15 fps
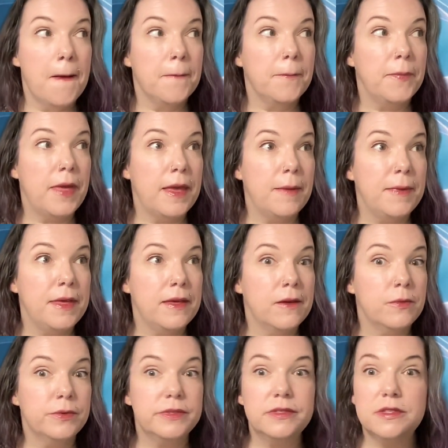Maybe
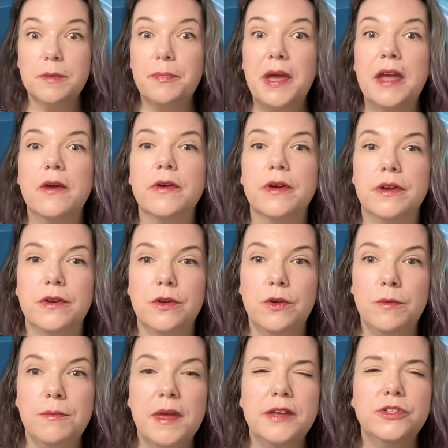it was the parent who
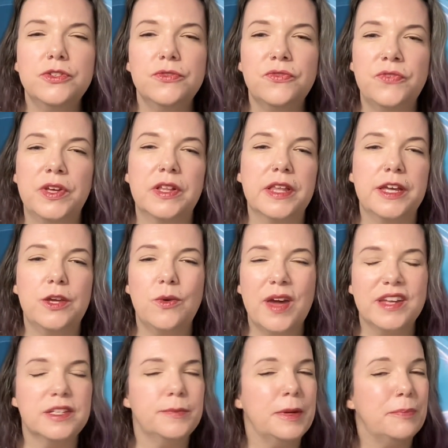made you feel like you
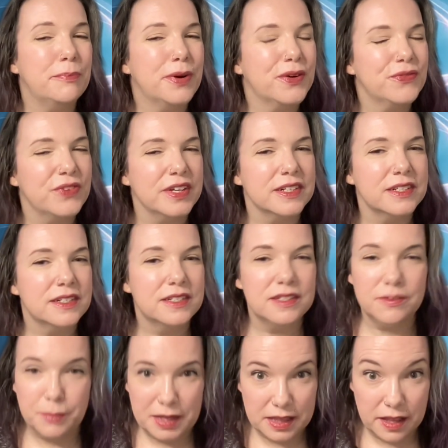had to be perfect to
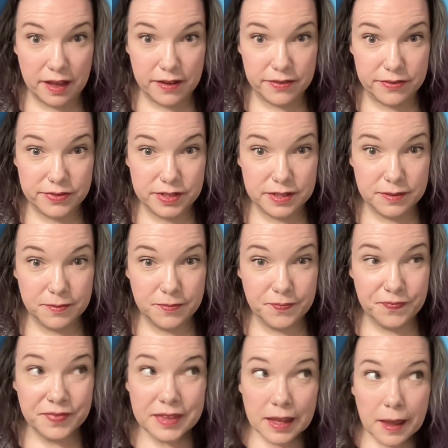be loved.
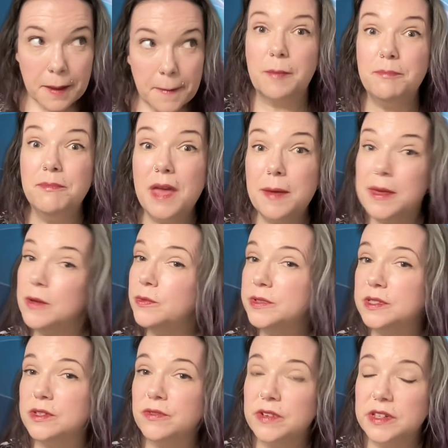Maybe it was
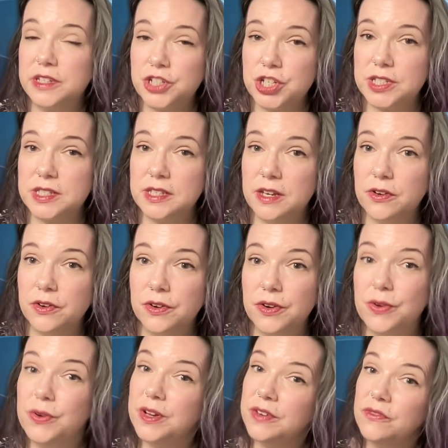the religious leader
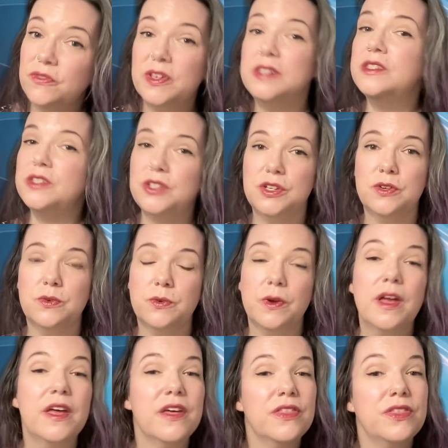who convinced you
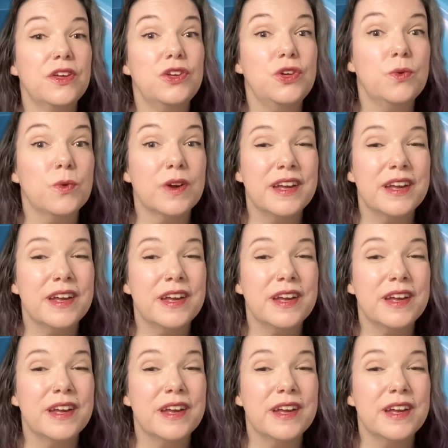that you were